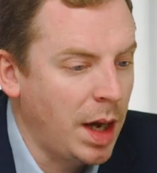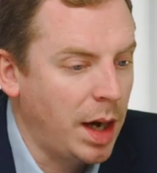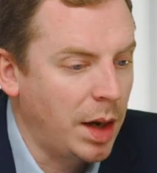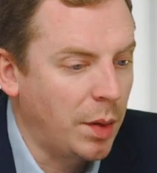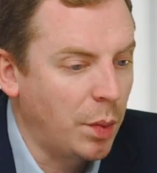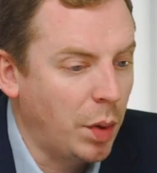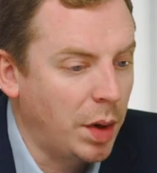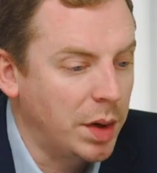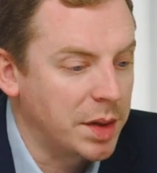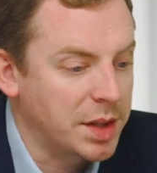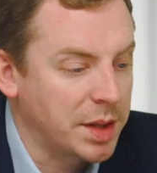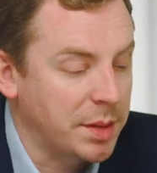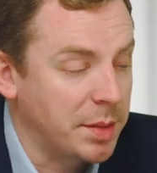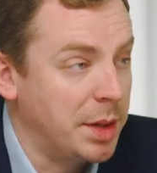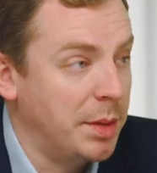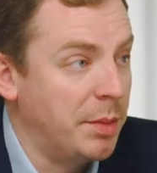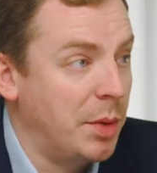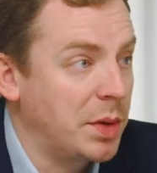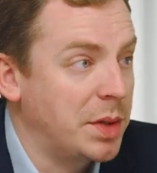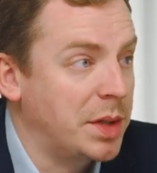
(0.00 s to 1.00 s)
And what are some of
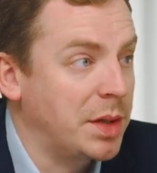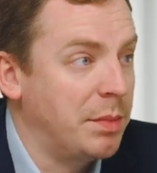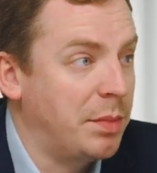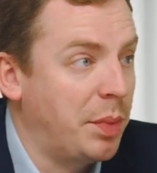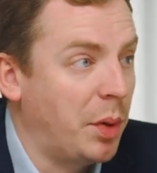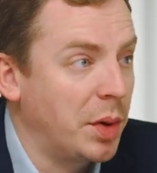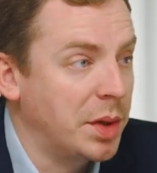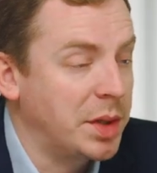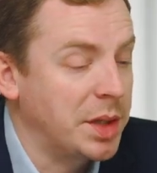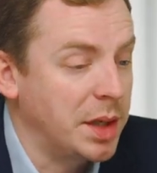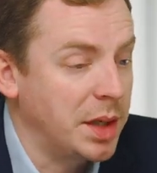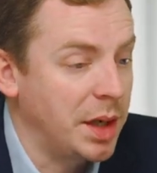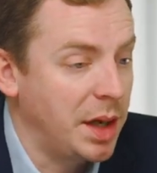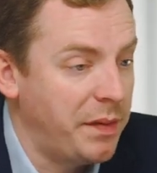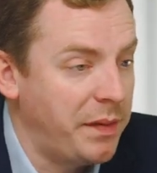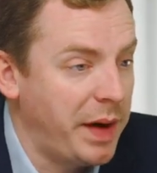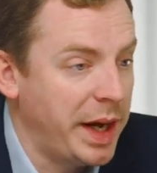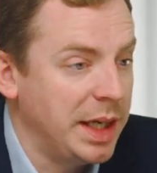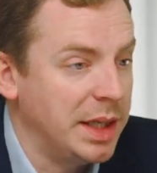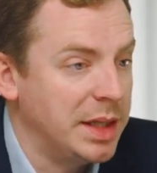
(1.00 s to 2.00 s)
the most important
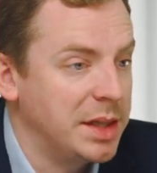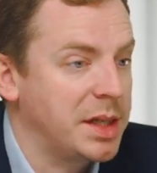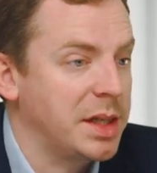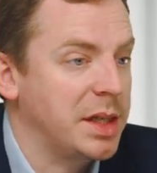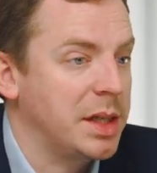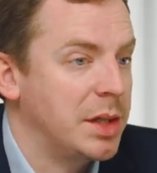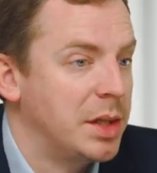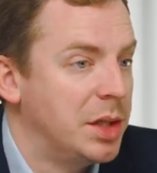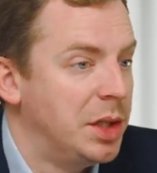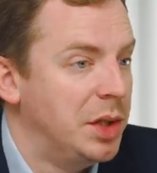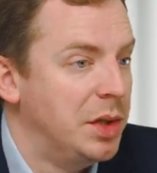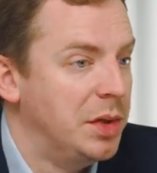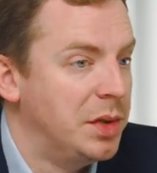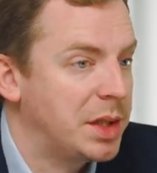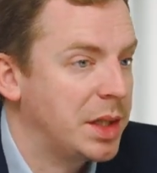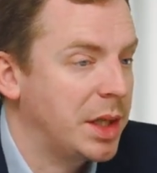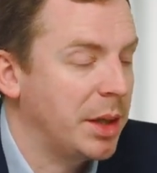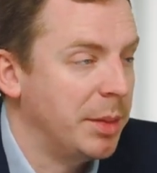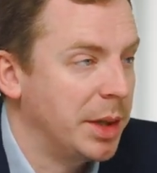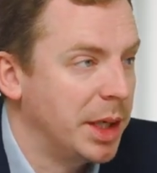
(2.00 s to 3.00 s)
events and
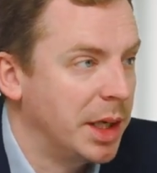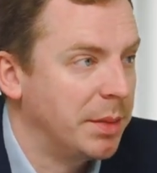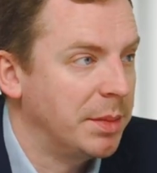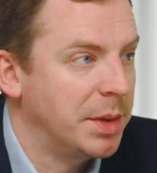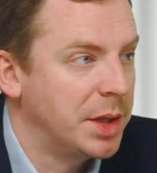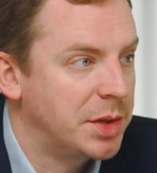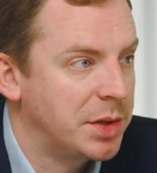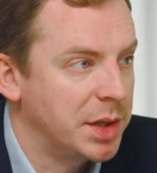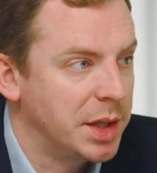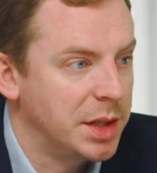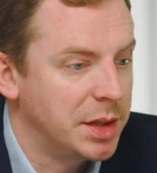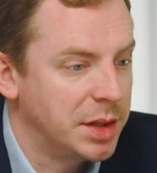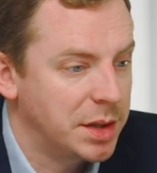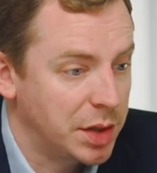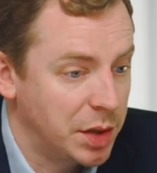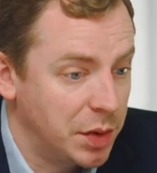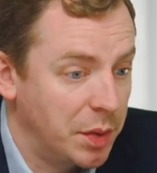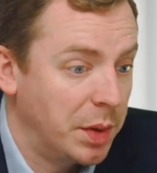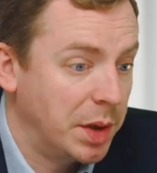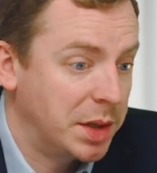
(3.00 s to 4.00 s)
news coming up that traders
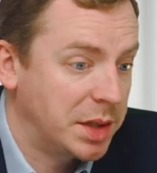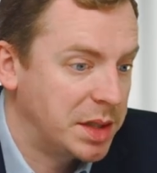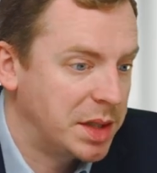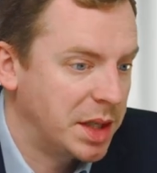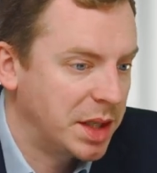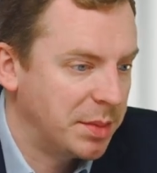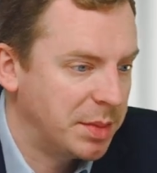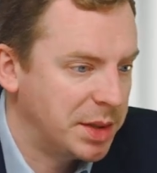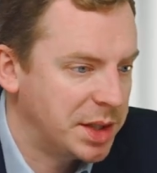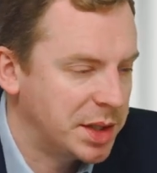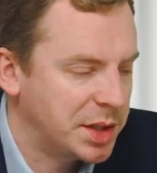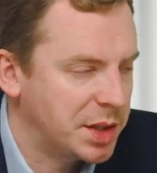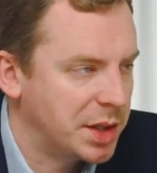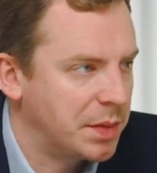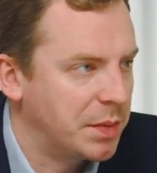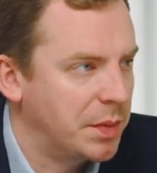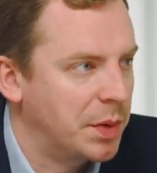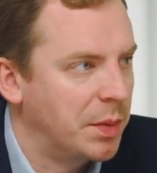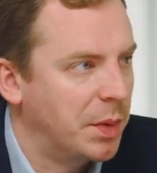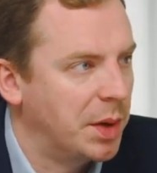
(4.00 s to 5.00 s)
who were to take the
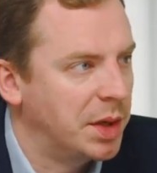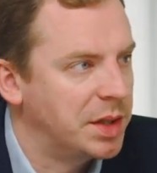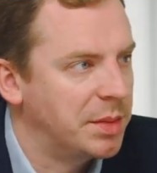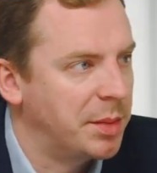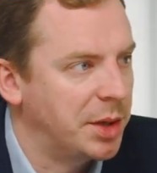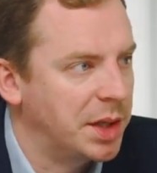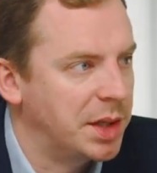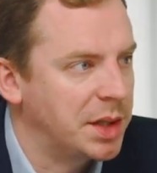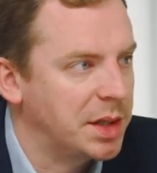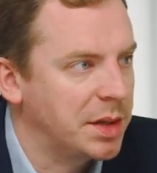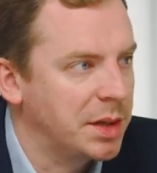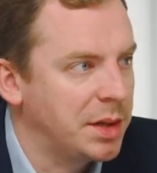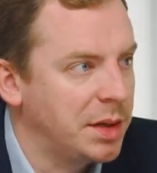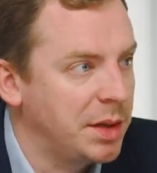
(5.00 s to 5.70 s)
position would want to monitor?